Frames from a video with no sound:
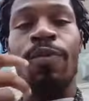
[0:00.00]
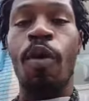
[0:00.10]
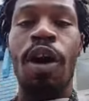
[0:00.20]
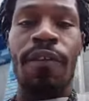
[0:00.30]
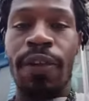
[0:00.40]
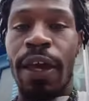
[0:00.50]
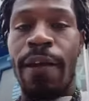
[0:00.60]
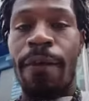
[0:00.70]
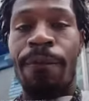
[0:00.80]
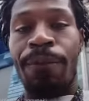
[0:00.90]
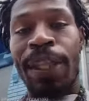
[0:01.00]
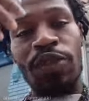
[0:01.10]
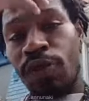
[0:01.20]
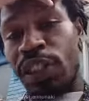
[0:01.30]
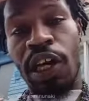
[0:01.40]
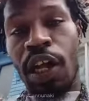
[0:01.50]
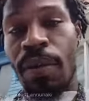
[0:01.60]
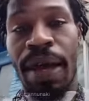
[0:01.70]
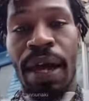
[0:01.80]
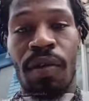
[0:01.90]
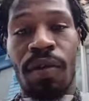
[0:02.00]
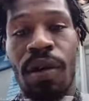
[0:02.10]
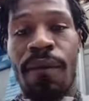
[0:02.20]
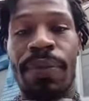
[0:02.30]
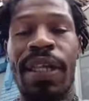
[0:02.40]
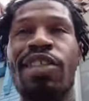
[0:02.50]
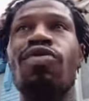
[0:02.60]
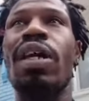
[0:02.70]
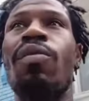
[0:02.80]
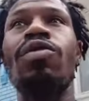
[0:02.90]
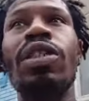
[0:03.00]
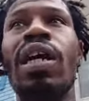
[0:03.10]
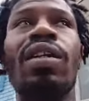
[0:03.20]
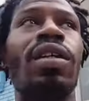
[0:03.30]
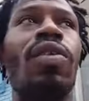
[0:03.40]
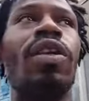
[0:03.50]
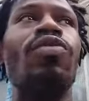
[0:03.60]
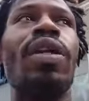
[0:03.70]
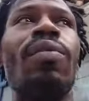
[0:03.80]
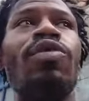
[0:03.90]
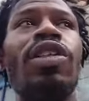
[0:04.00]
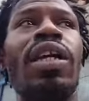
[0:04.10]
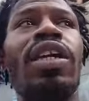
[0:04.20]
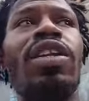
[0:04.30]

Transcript: is part of that. That's what it's all about. And that's what I want y'all to know. That's what I want y'all